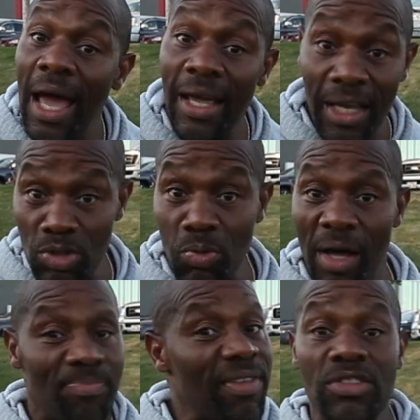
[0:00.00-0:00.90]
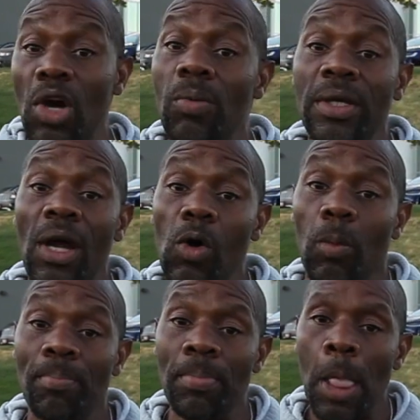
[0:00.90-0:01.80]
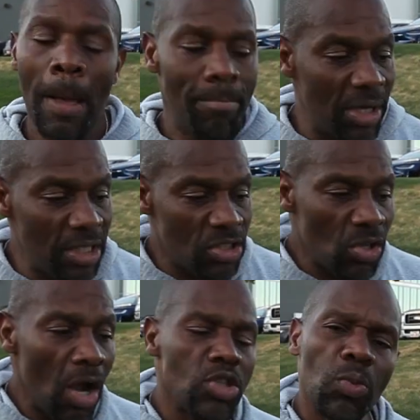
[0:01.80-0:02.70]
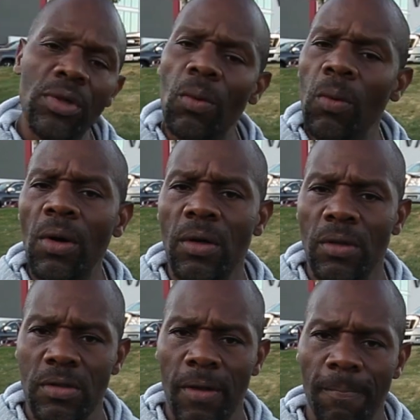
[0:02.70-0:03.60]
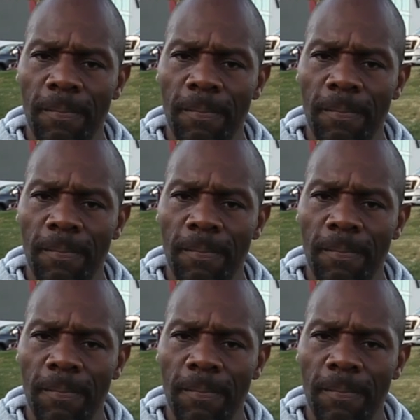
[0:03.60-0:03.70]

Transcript: And guess what? That's all we know. But it starts with a word.